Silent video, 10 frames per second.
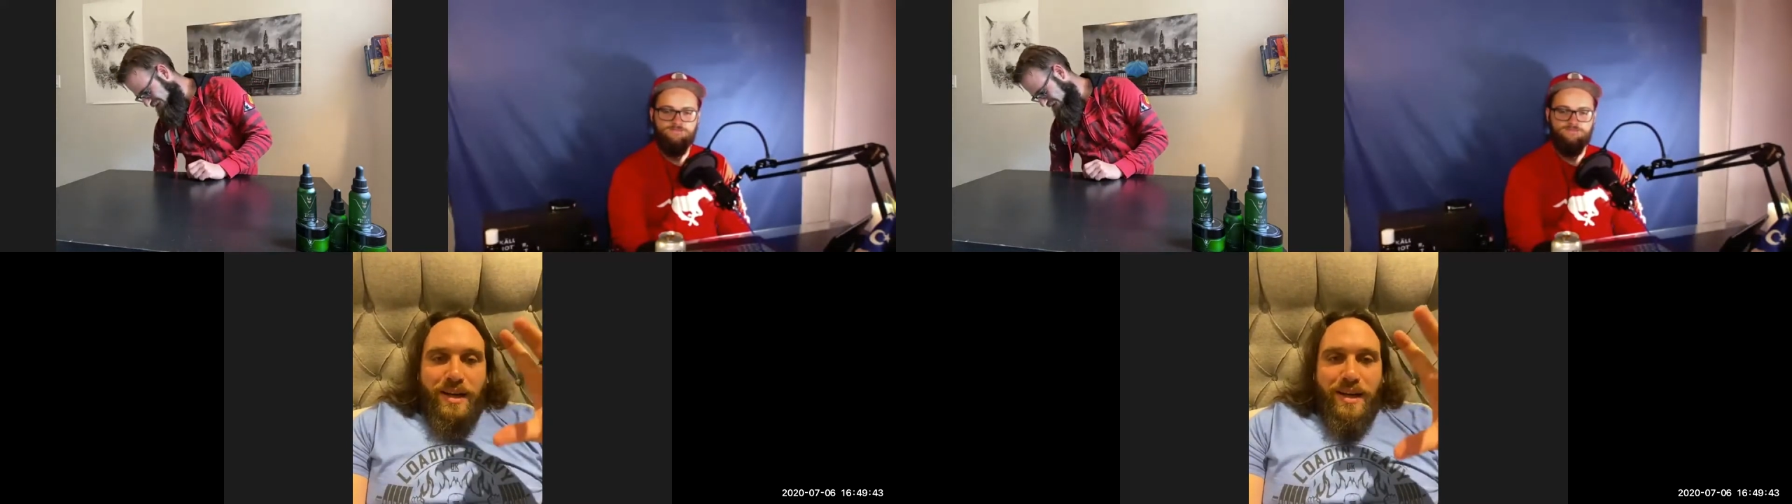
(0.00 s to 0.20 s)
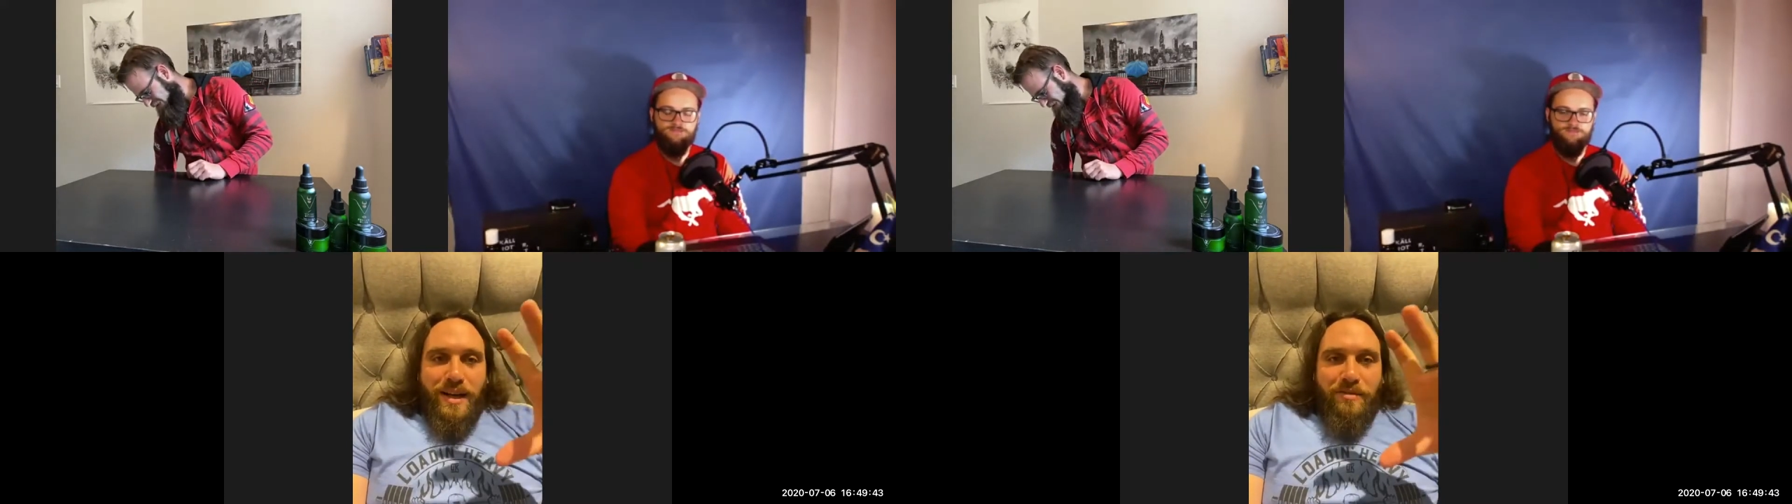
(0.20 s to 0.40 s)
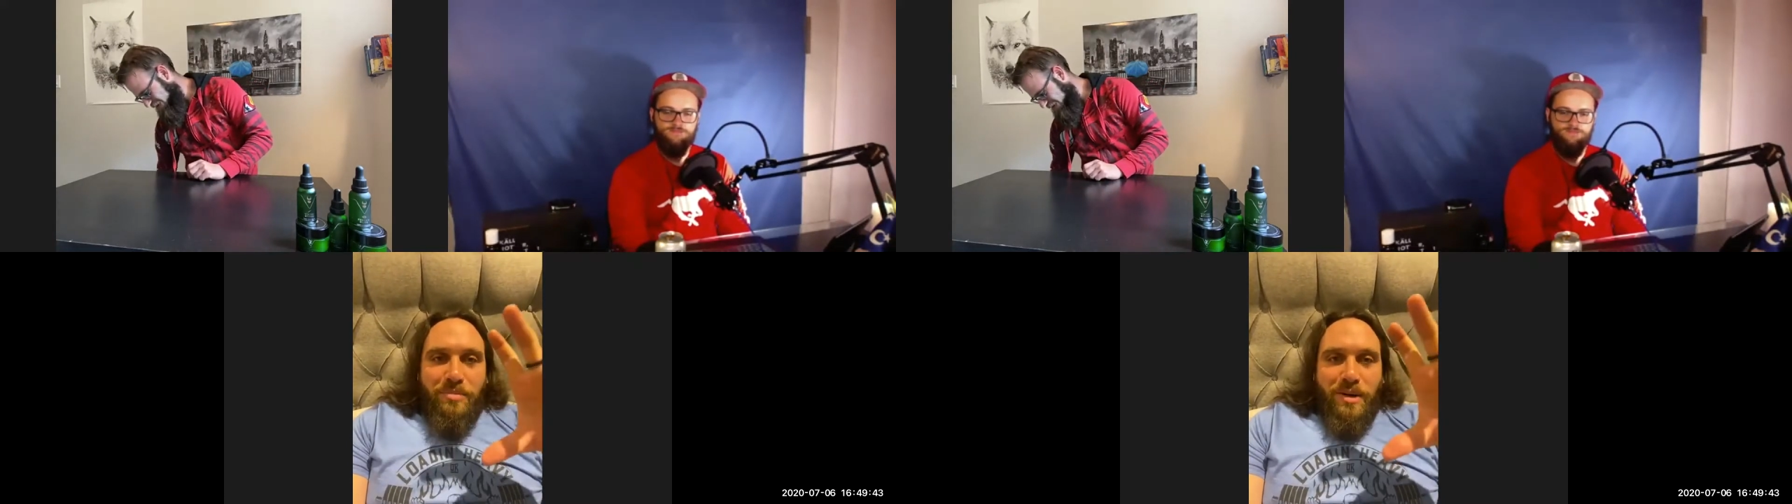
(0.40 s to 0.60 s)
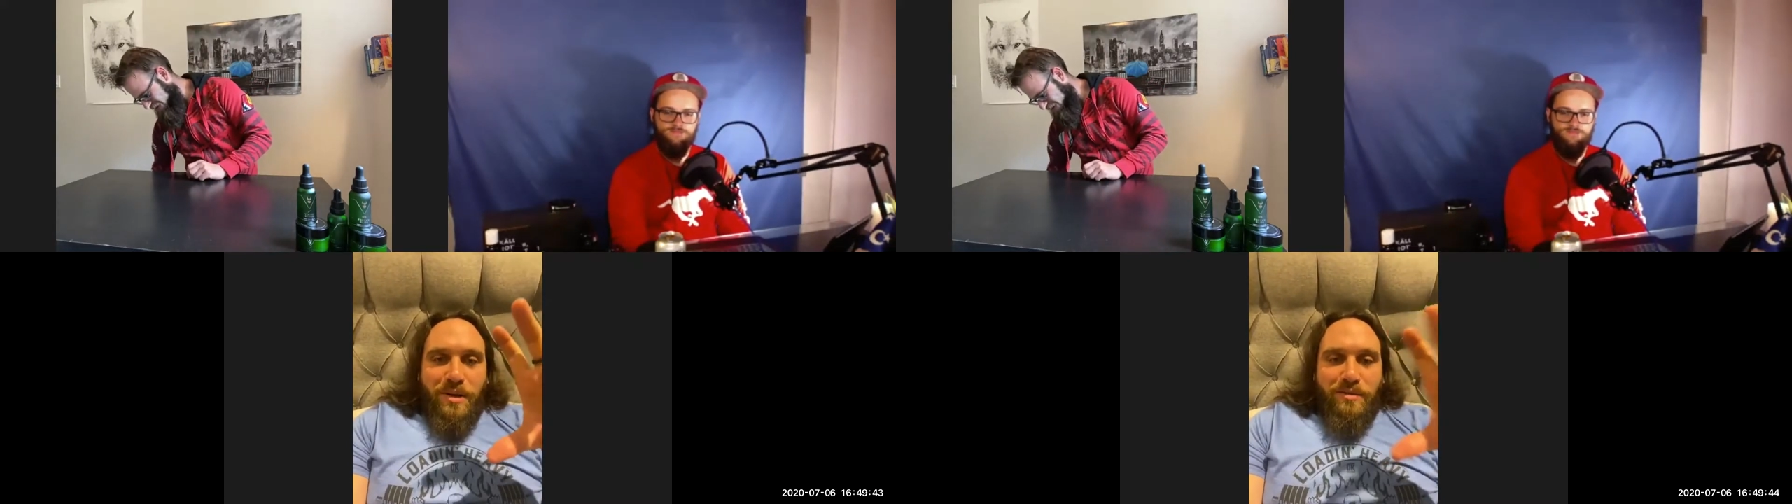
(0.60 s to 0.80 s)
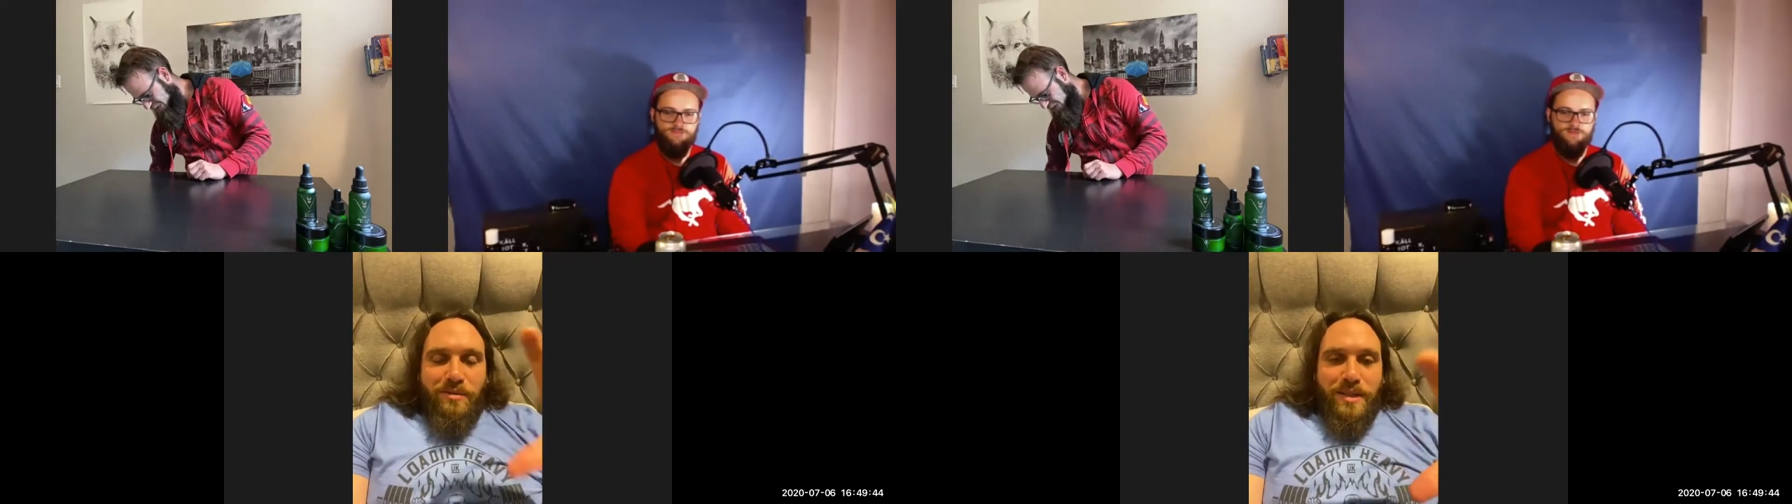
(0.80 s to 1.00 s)
half
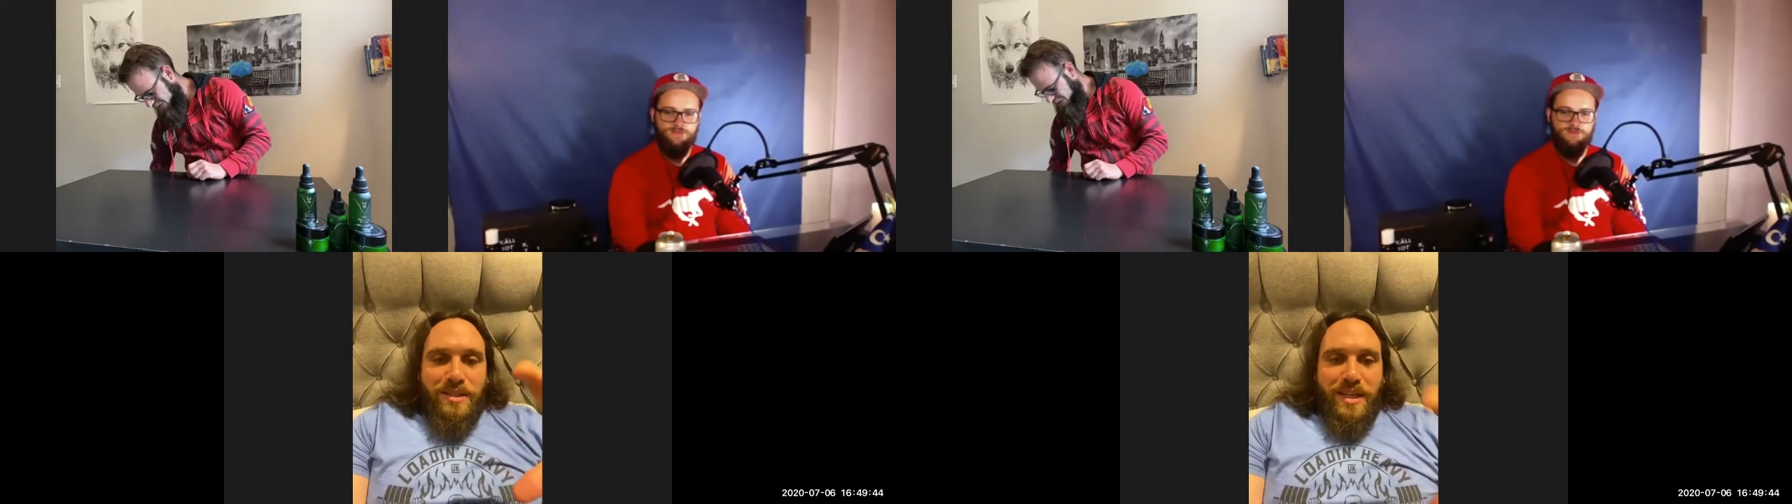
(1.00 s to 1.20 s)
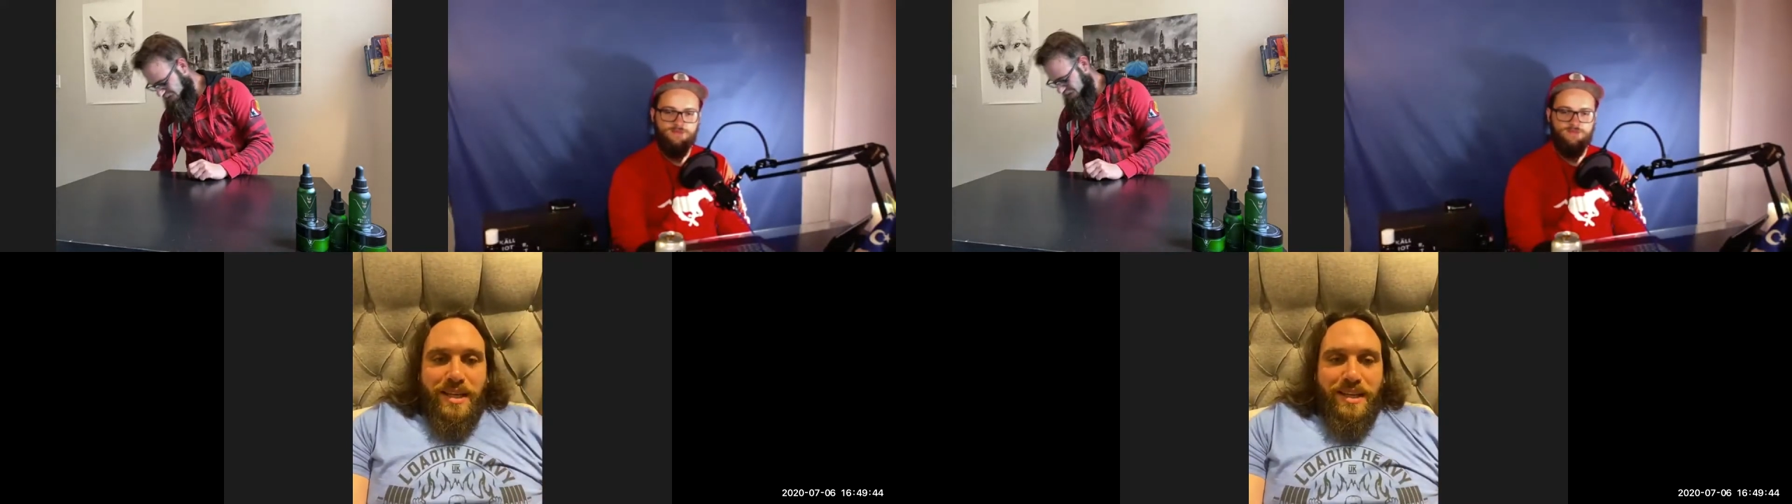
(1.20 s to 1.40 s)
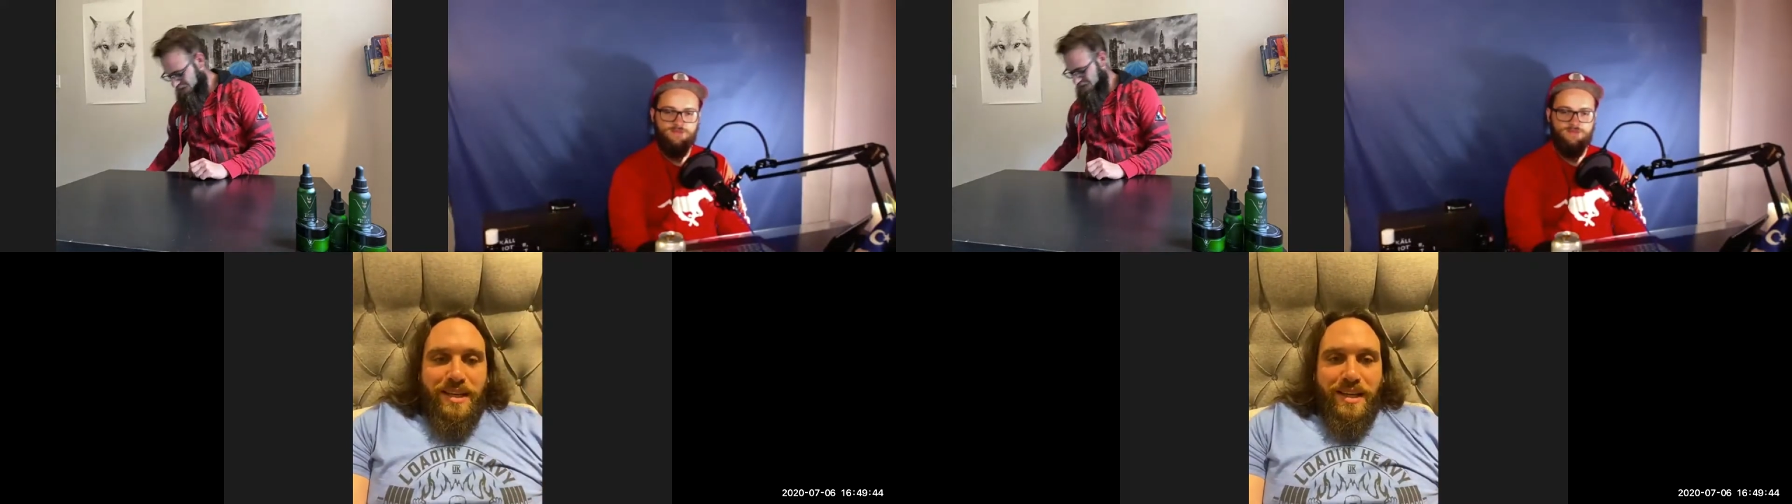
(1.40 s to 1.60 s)
bottle of whiskey,